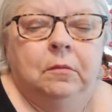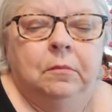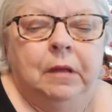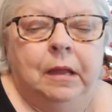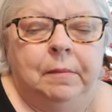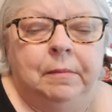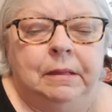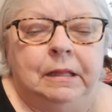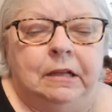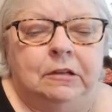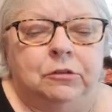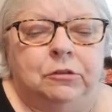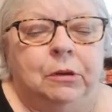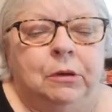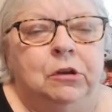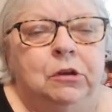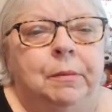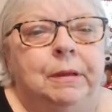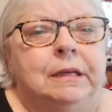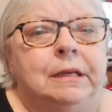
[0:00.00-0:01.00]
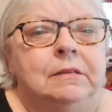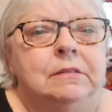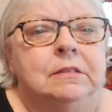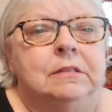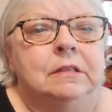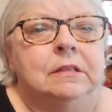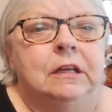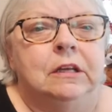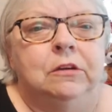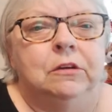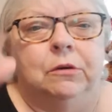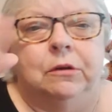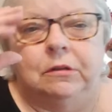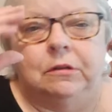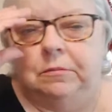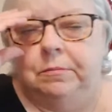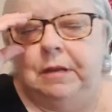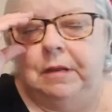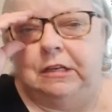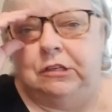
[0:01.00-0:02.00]
Maybe that's why nobody can see you.
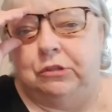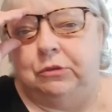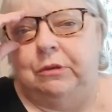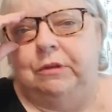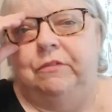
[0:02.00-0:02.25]
It makes you